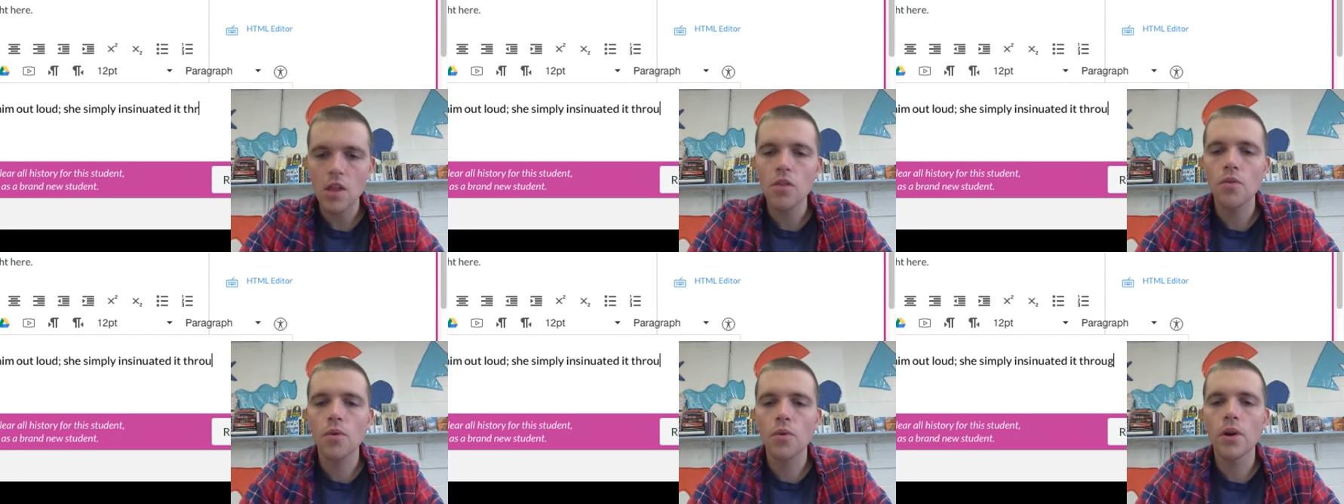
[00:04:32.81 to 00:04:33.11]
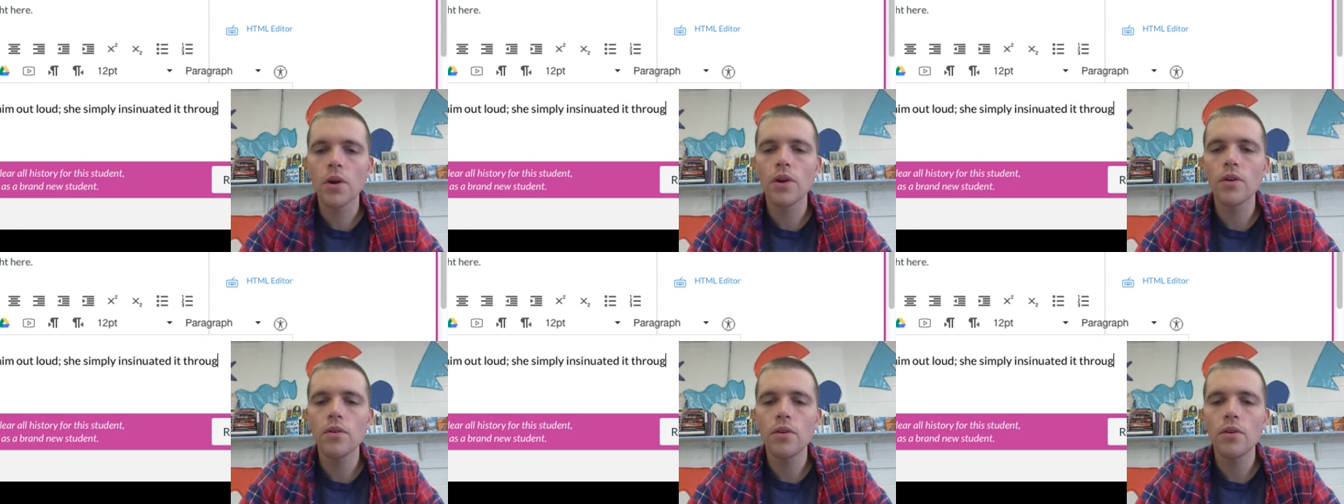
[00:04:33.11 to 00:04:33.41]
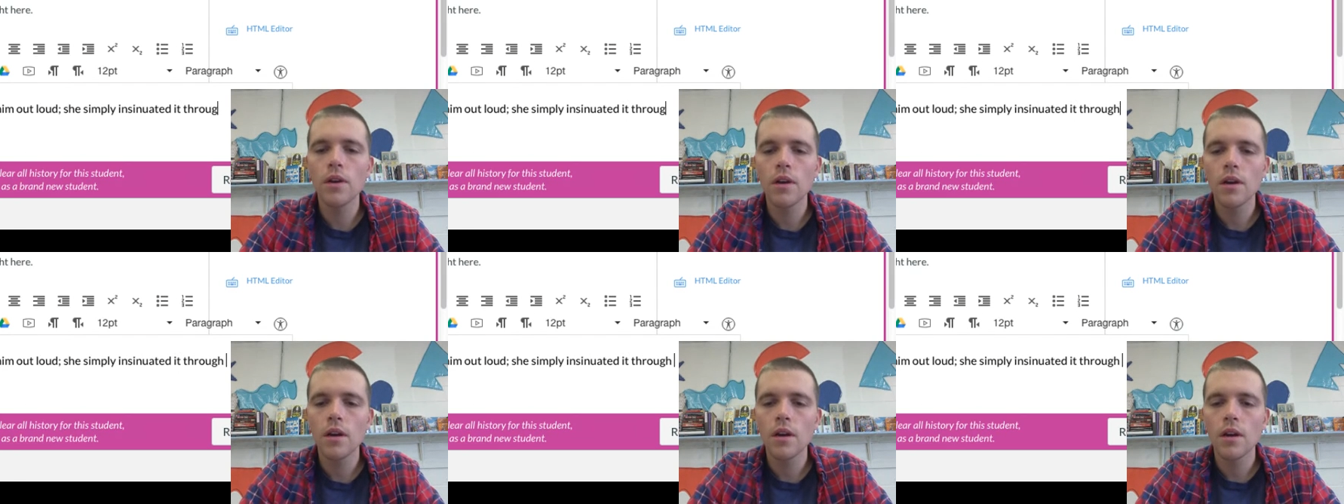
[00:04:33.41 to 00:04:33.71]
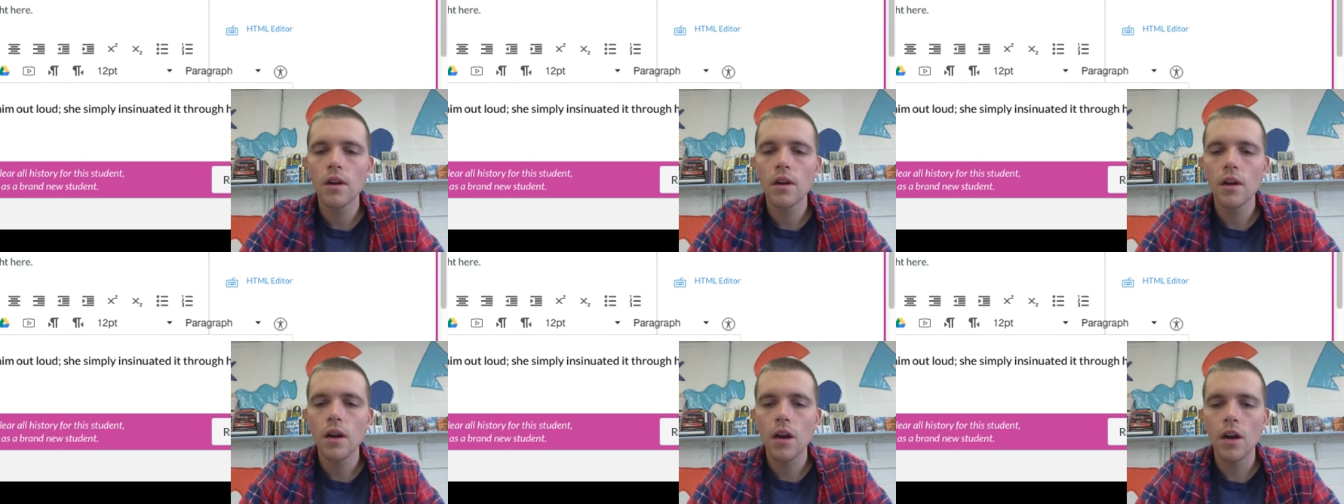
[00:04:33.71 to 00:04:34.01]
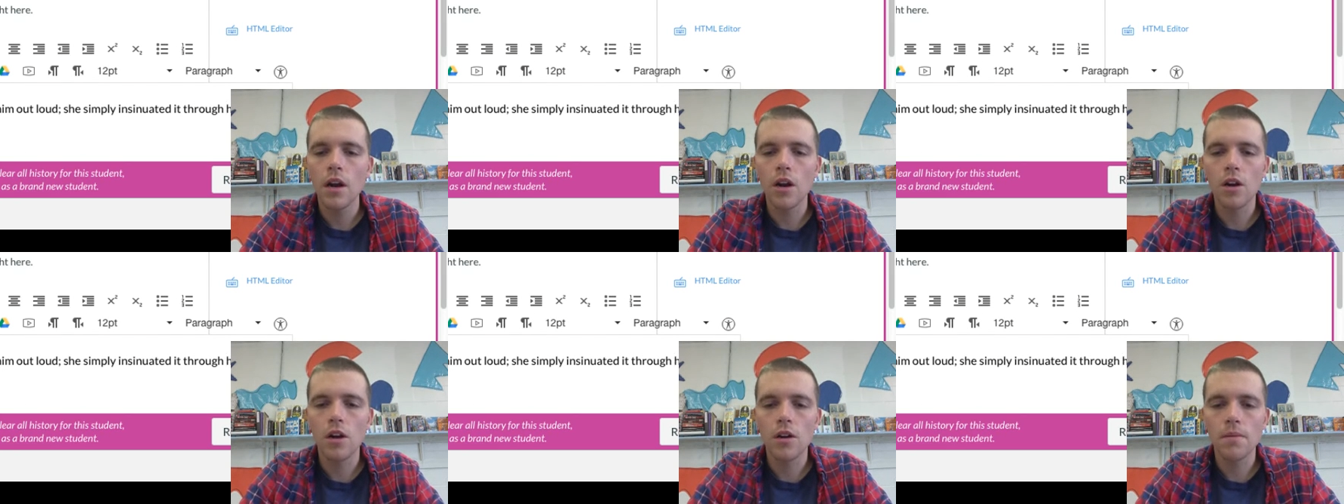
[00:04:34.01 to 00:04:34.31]
through
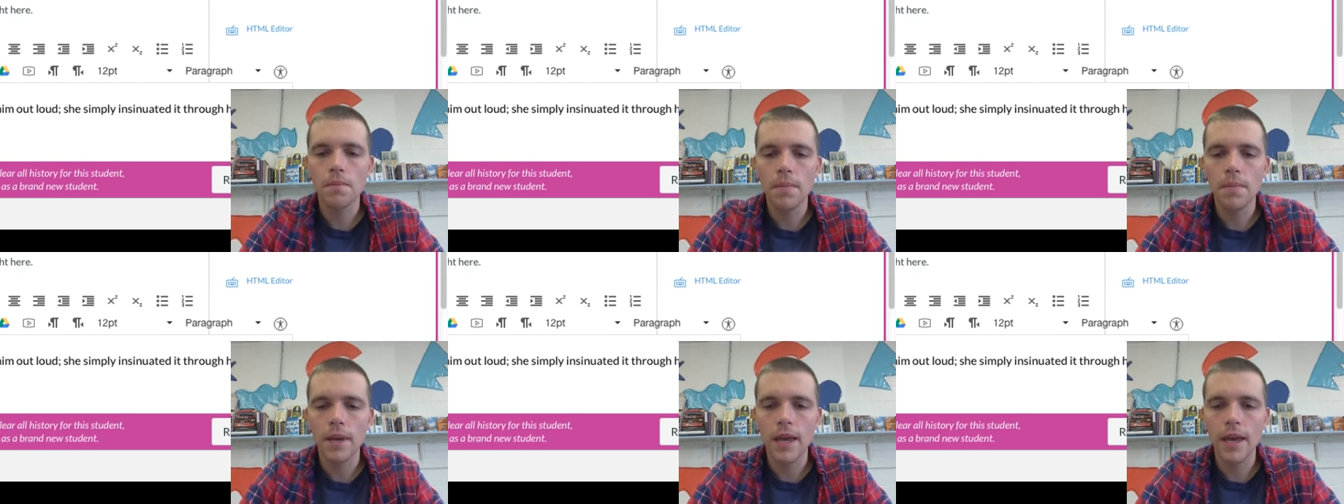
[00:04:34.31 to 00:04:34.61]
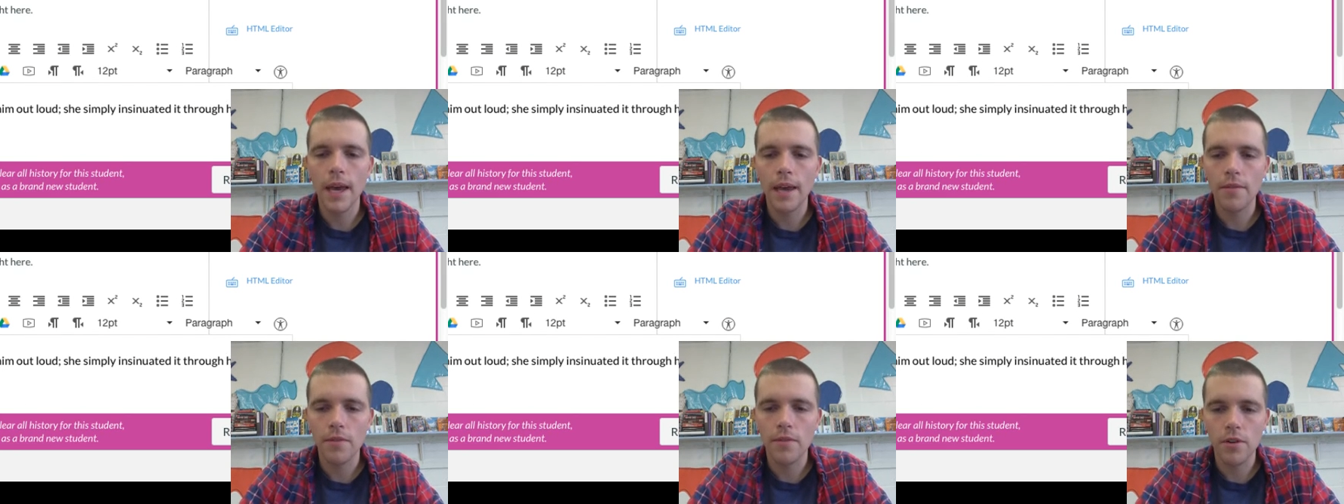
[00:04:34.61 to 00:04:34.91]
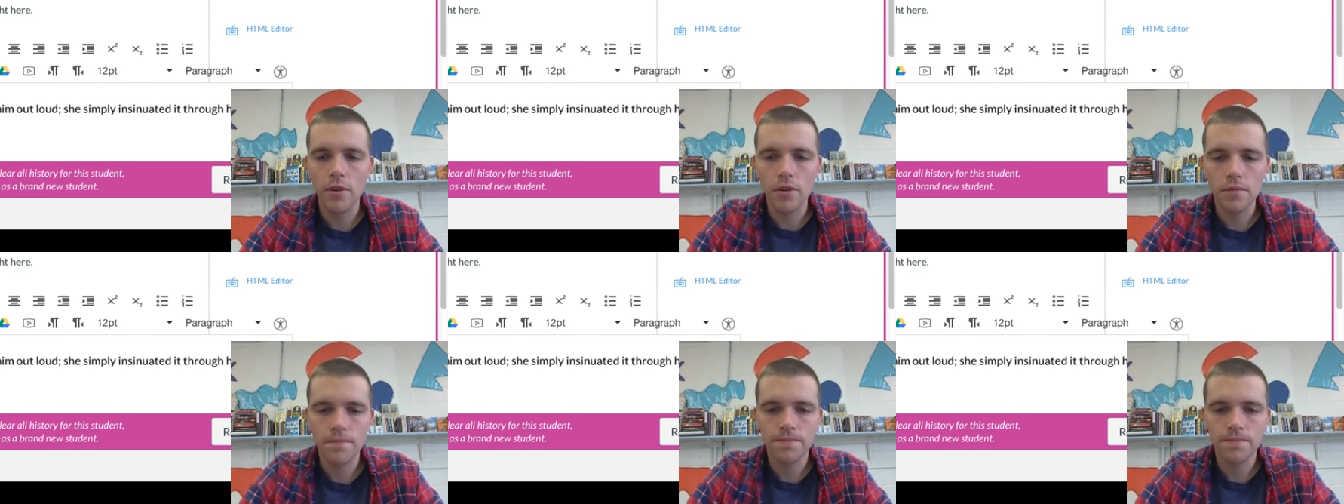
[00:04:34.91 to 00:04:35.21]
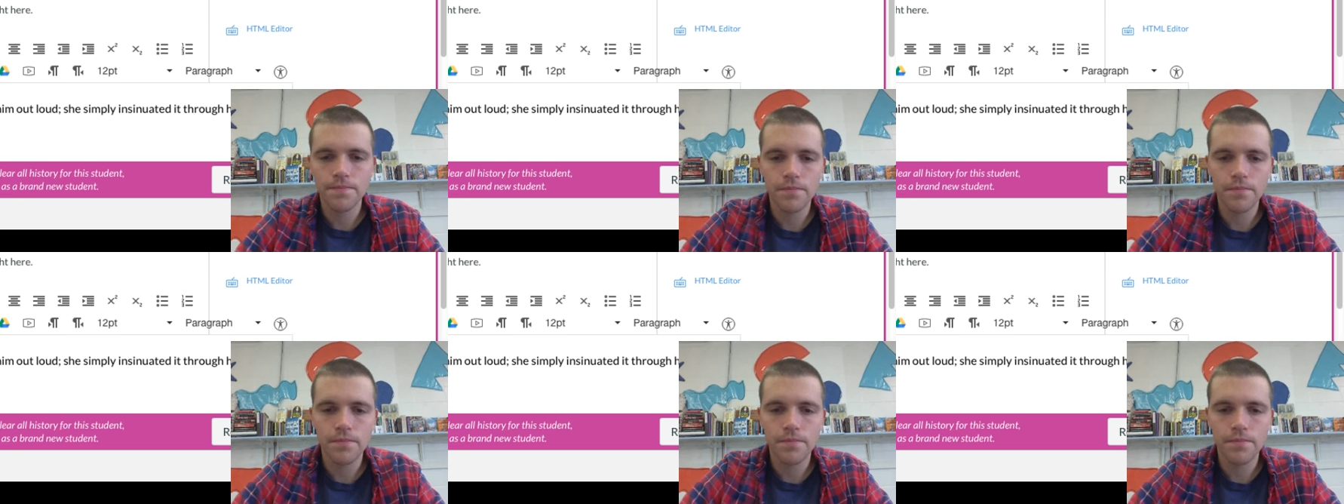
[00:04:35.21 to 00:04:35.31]
her behavior.